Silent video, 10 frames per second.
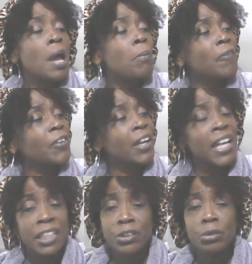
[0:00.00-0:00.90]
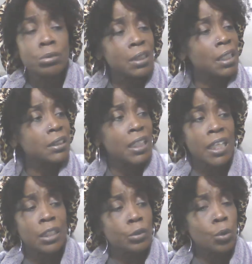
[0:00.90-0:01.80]
Motherfucker, I got two sons, I
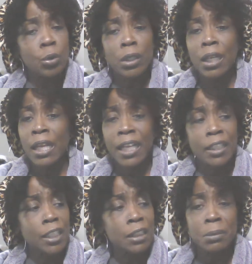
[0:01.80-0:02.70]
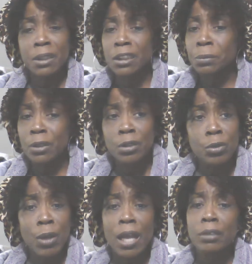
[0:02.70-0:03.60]
got a daughter, I got a husband that's building a new
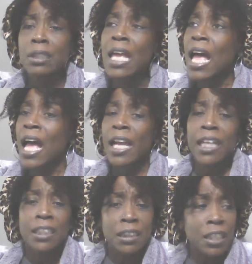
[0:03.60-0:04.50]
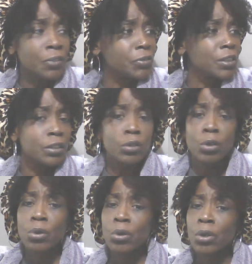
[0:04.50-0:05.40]
house, I got this envy
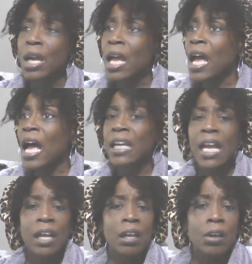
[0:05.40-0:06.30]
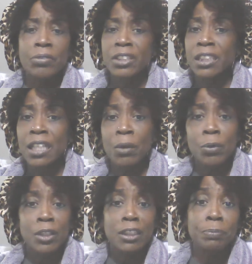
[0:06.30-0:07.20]
store, I got other shit I
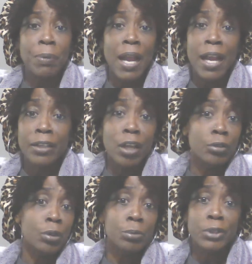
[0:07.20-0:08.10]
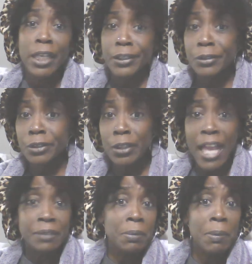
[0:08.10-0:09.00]
want to aspire. Y'all know I'm trying to
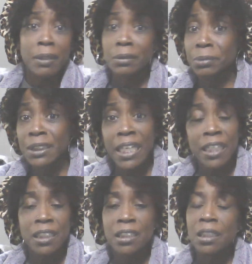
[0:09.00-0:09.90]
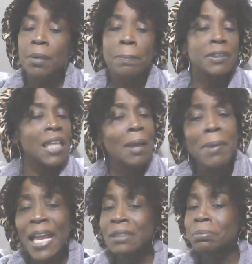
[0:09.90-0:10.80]
ask me about some singing and shit. Stop
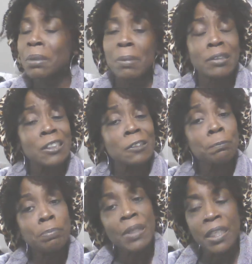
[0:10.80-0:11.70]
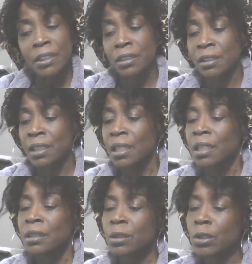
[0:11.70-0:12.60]
asking me about this bitch.
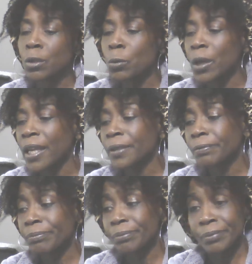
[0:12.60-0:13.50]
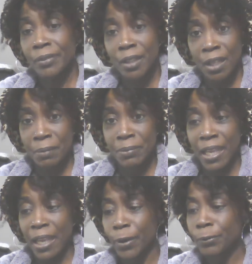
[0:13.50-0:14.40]
So anyway, I'm
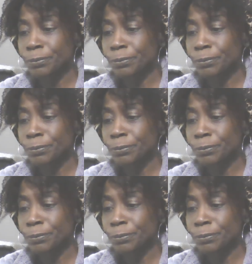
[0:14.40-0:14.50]
down.